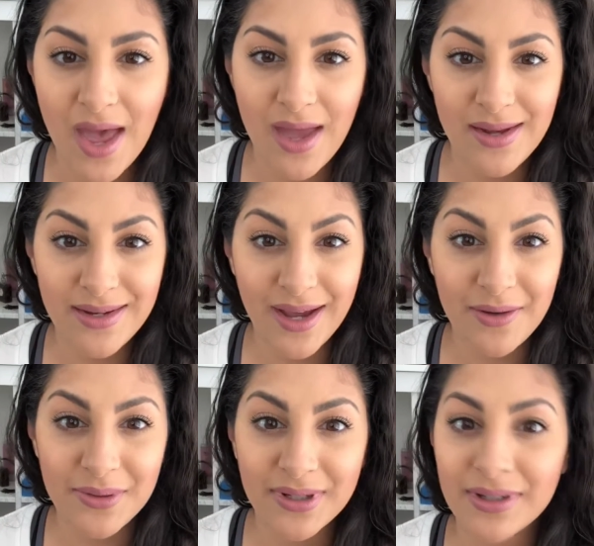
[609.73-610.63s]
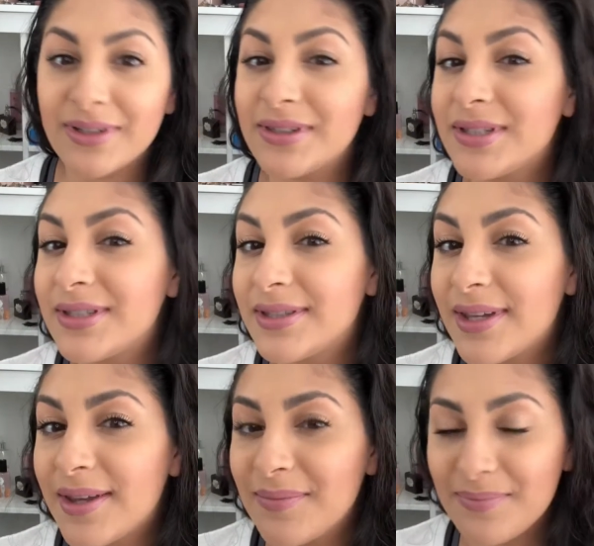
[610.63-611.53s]
And now we're on the
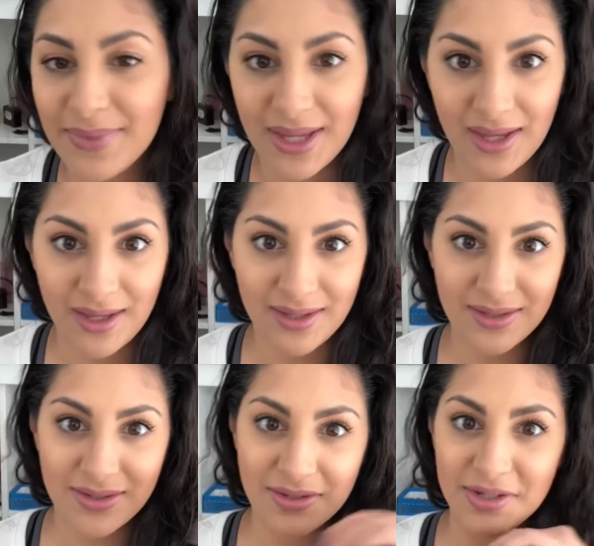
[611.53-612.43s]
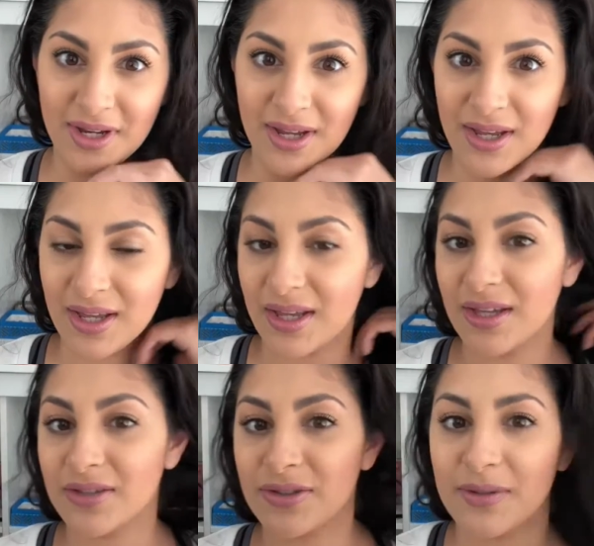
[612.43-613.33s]
same page.
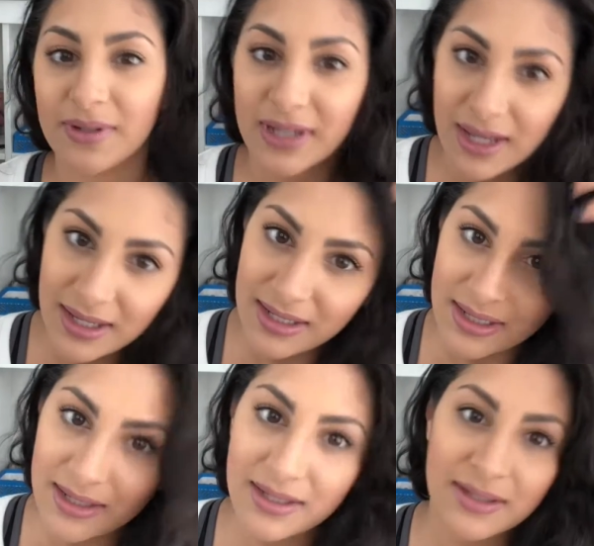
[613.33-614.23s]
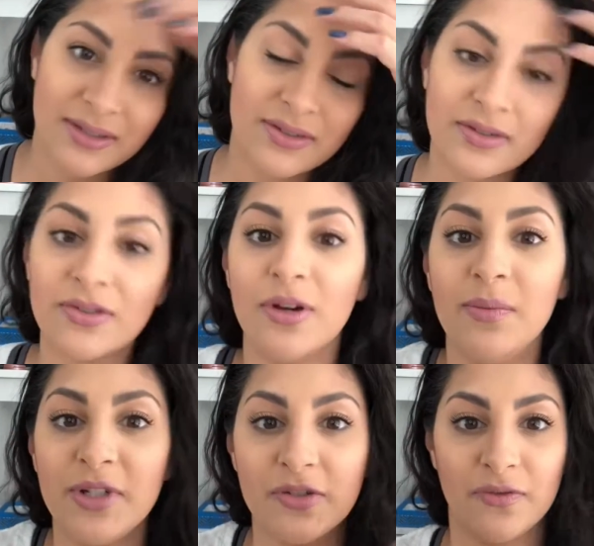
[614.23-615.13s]
So again, so
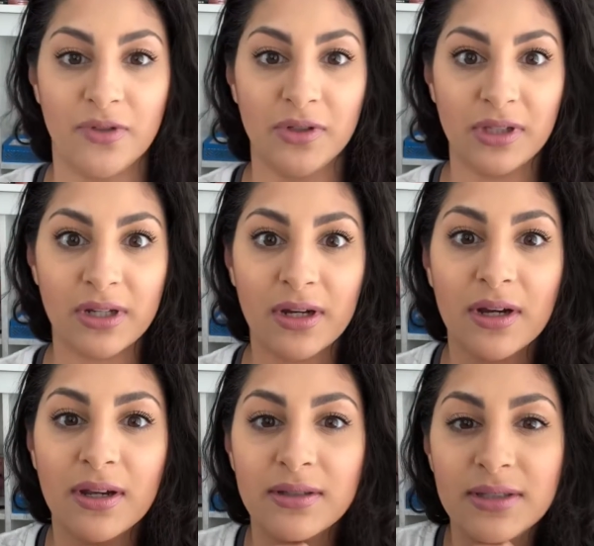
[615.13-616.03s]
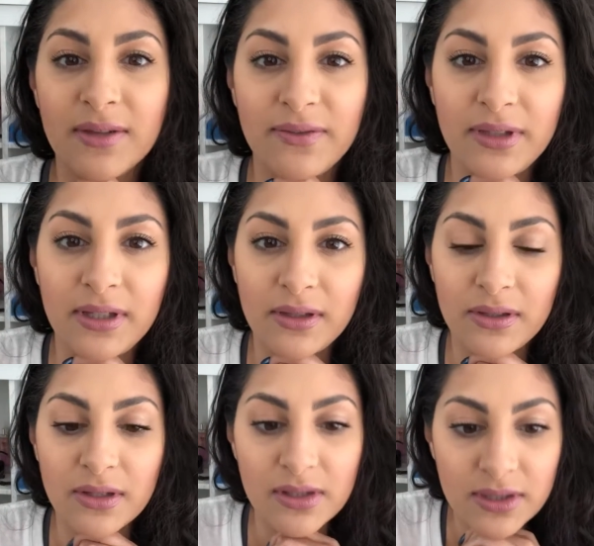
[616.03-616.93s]
much fuller, definitely
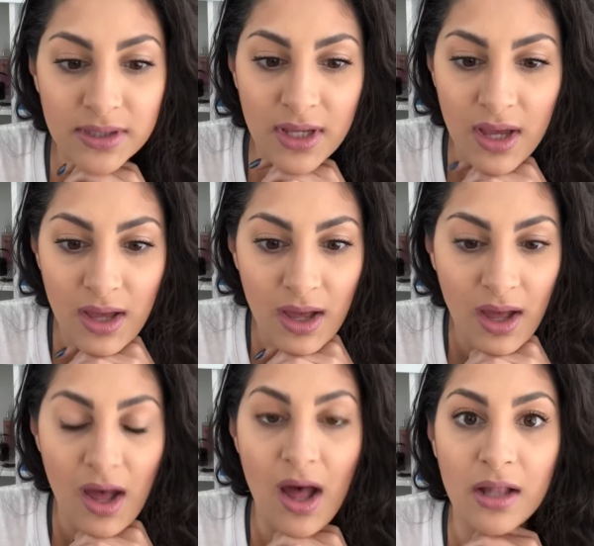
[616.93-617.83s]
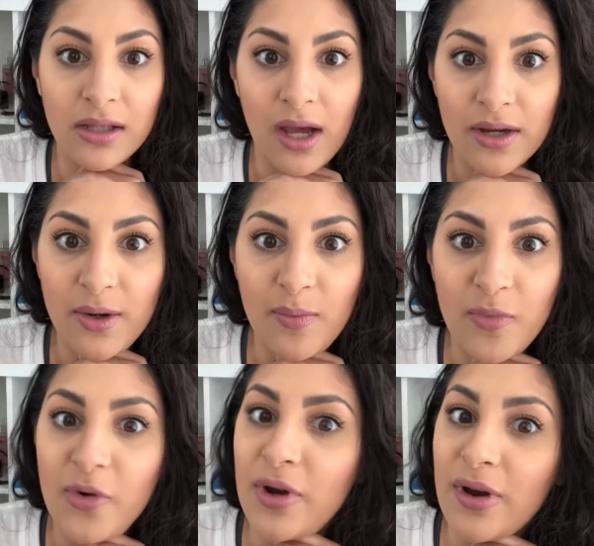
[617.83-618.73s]
looks a lot
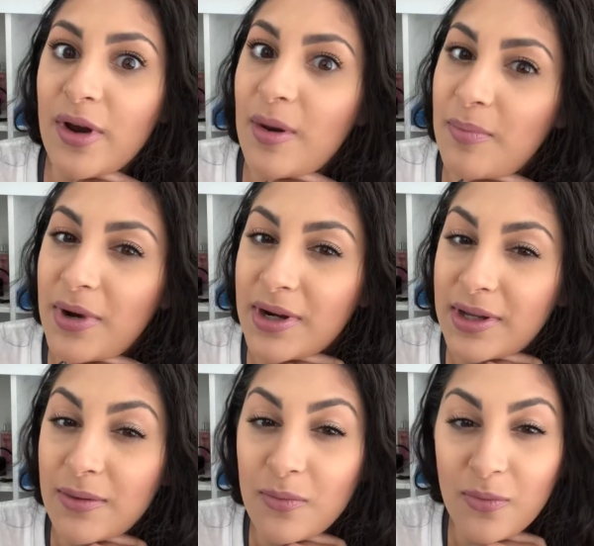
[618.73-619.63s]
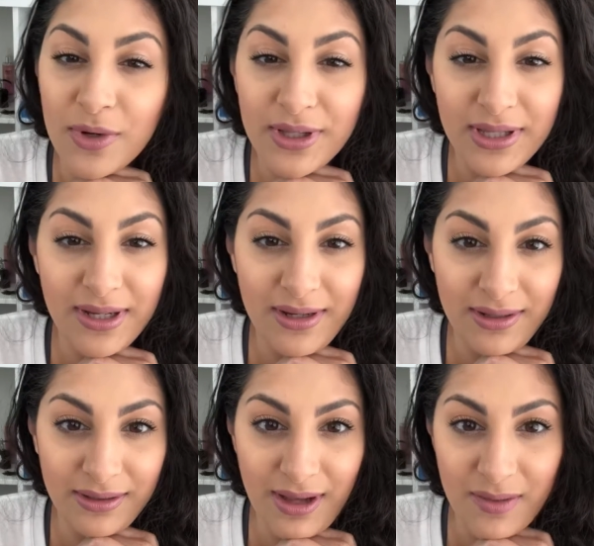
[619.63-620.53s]
more party worthy and
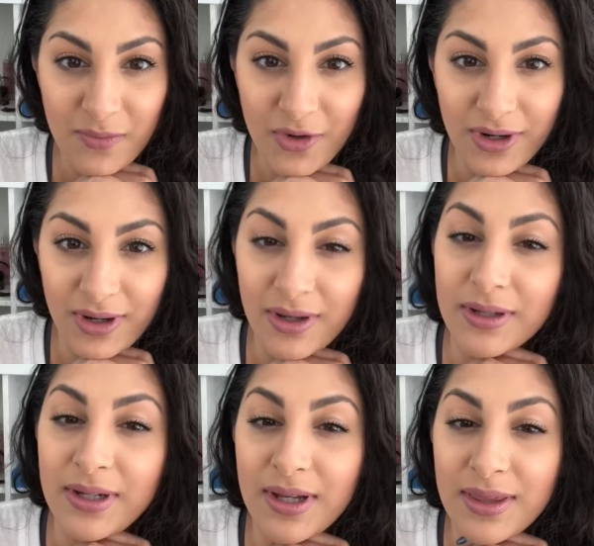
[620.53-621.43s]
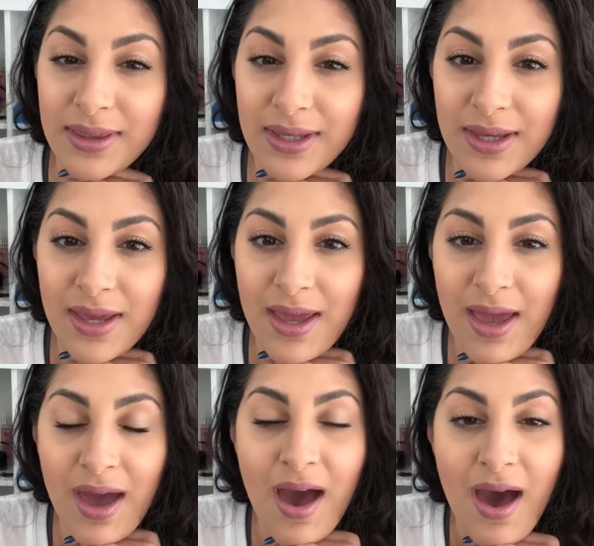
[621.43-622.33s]
a lot more on
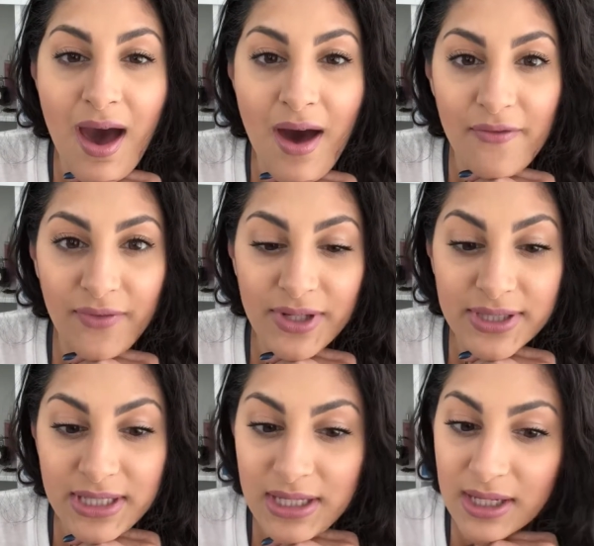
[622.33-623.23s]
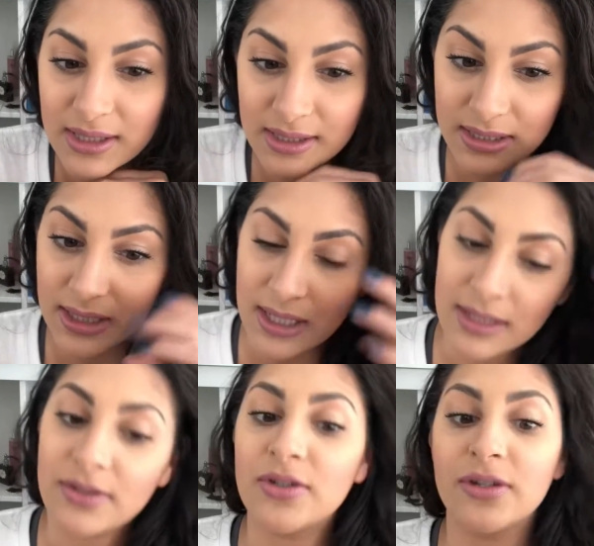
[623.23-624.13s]
the falsie
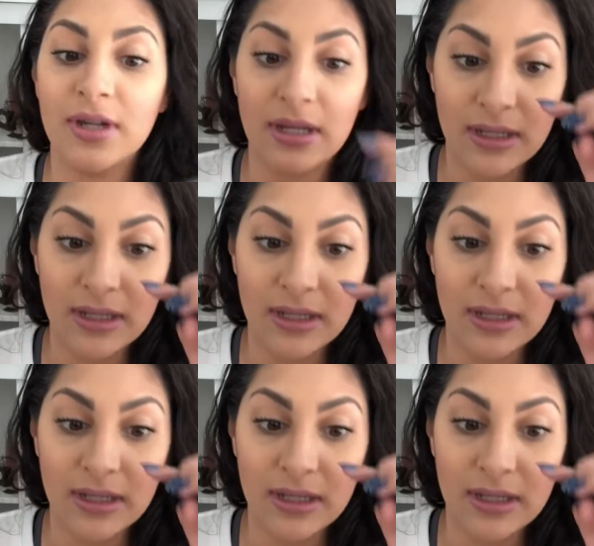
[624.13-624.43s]
stage.